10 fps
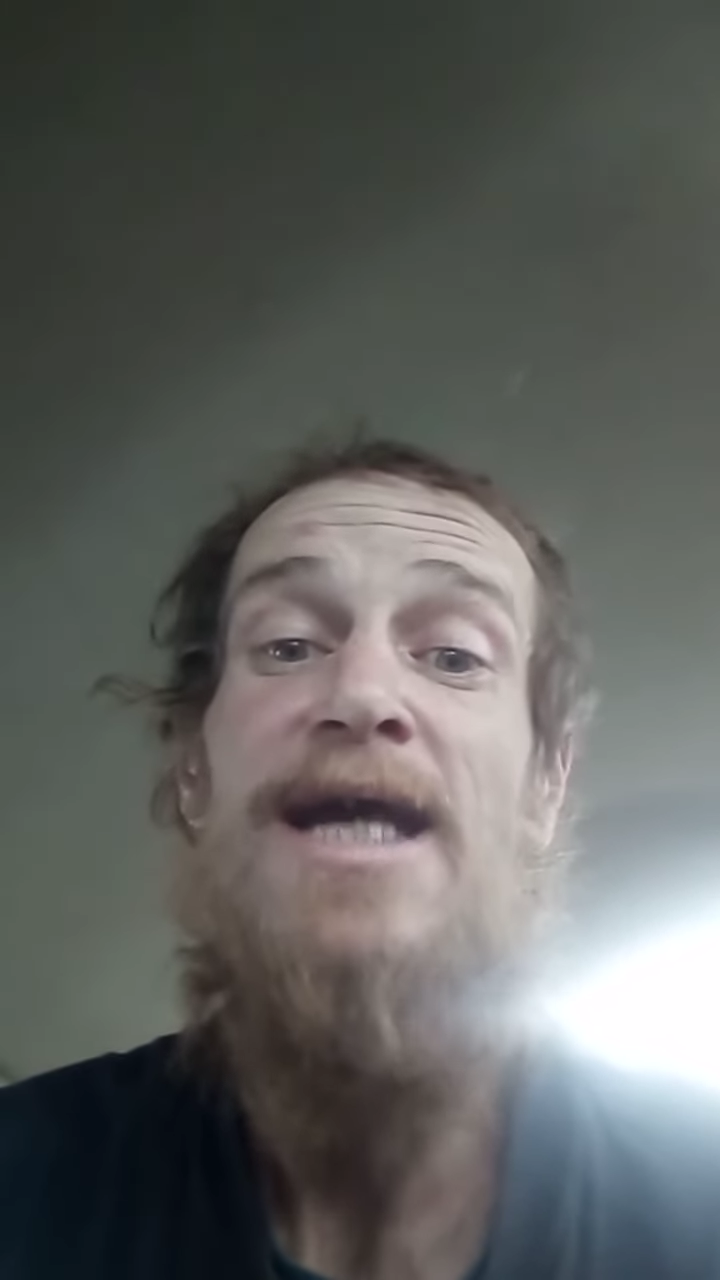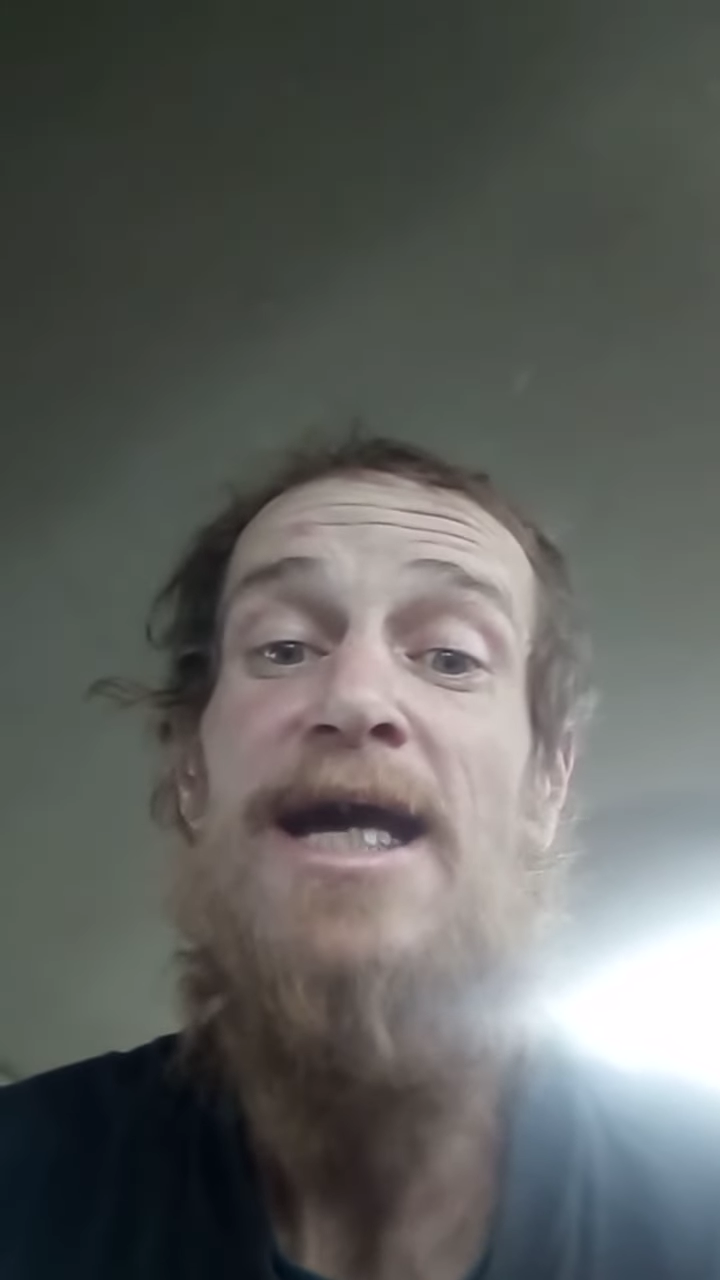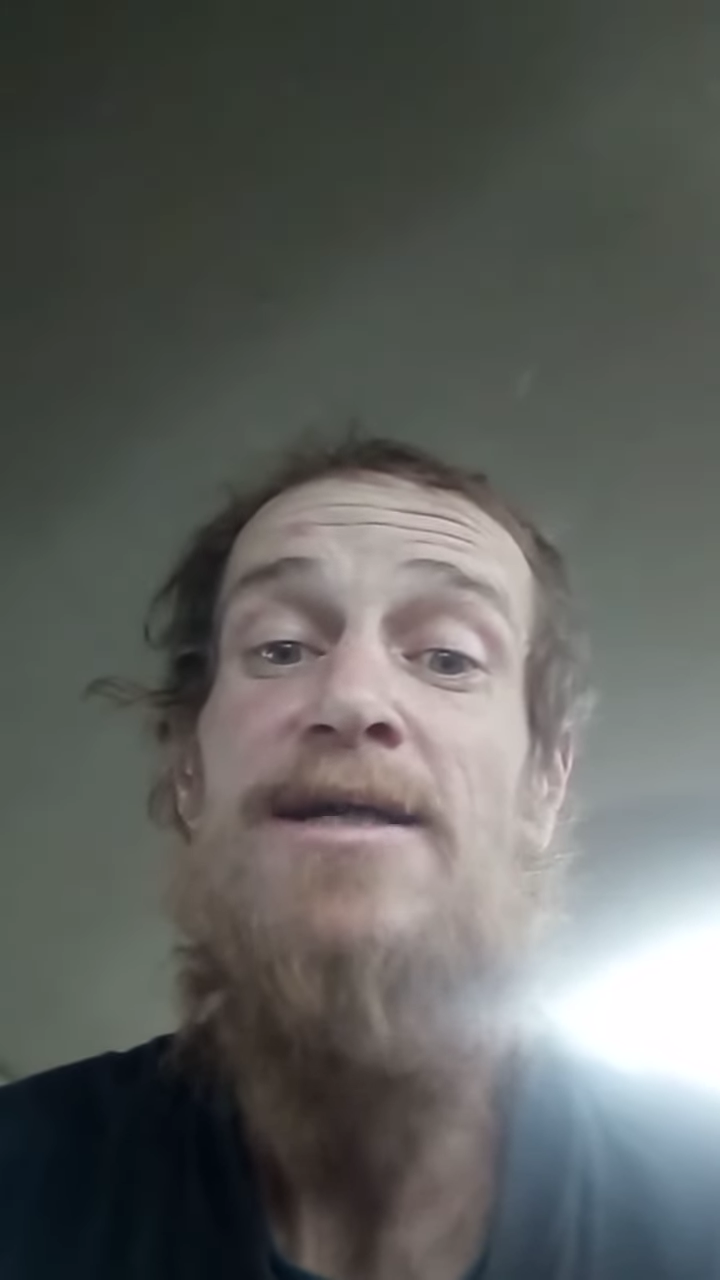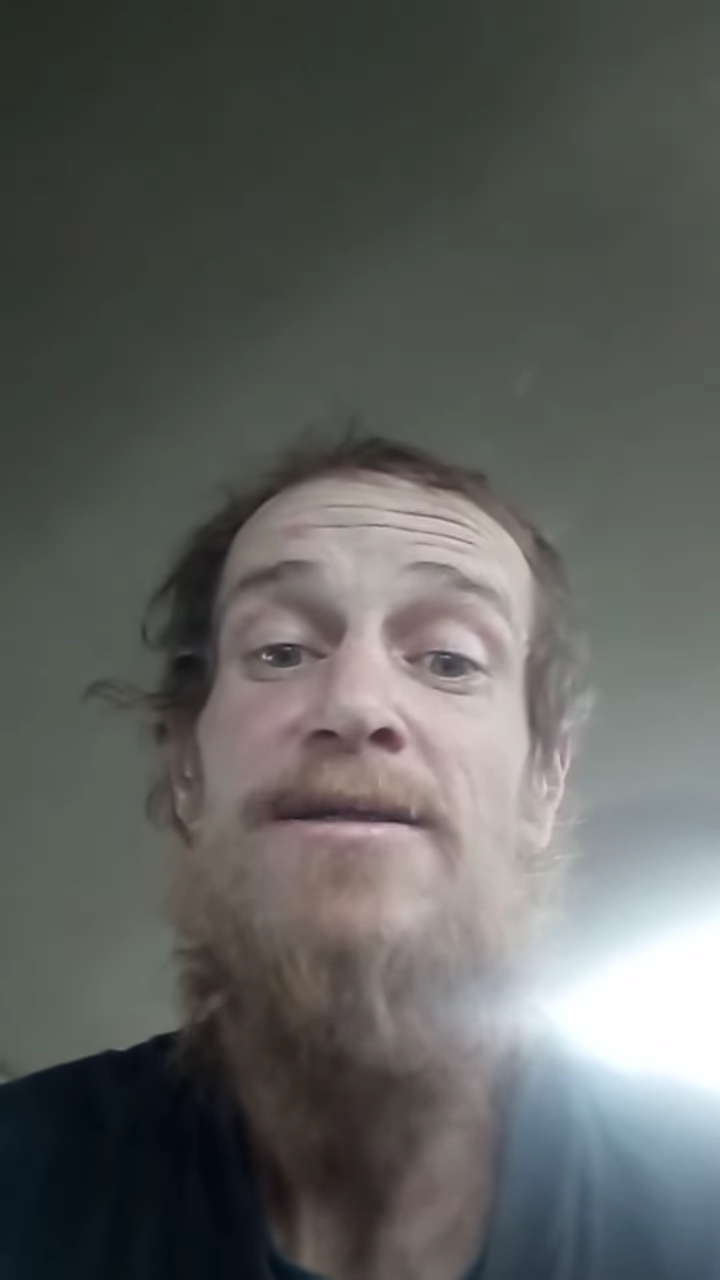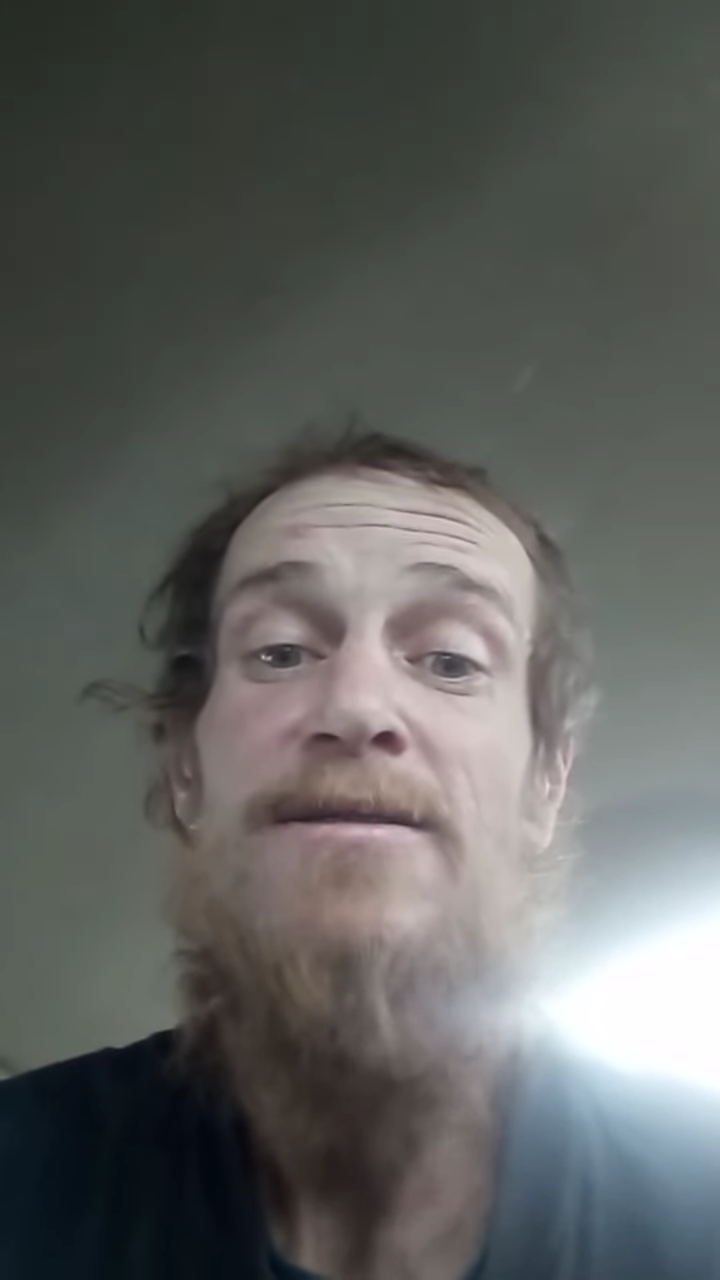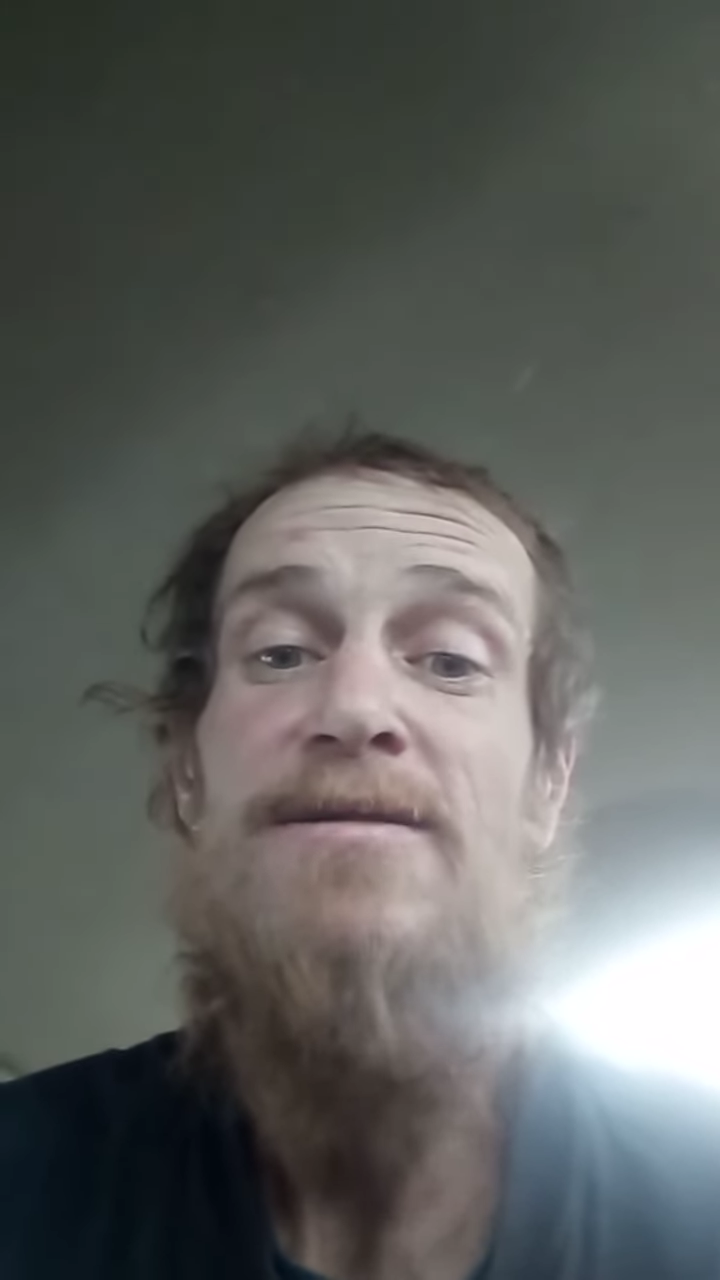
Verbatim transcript: case,